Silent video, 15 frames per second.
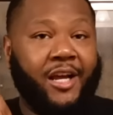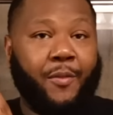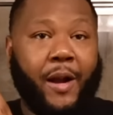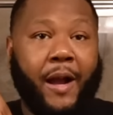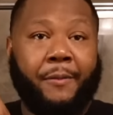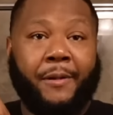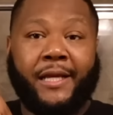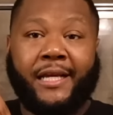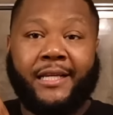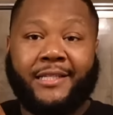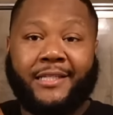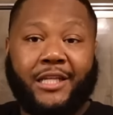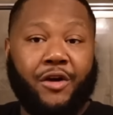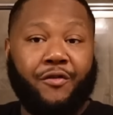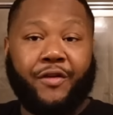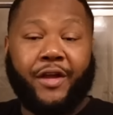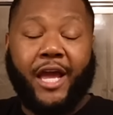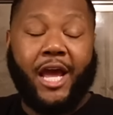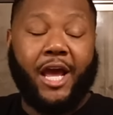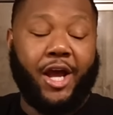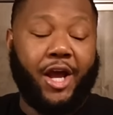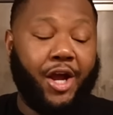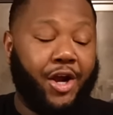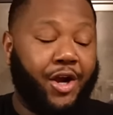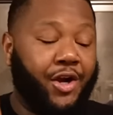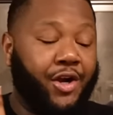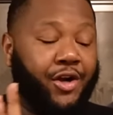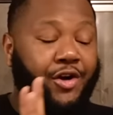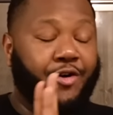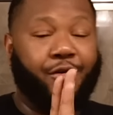probably self-care,
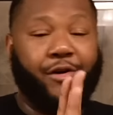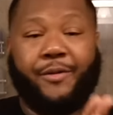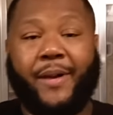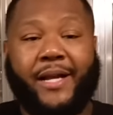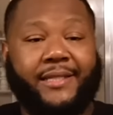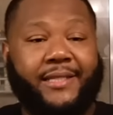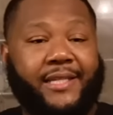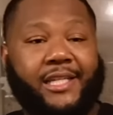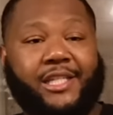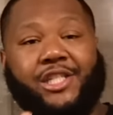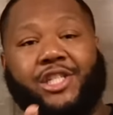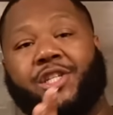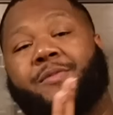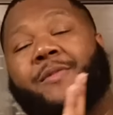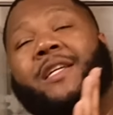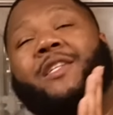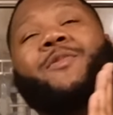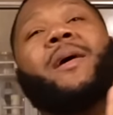going back to the gym. That's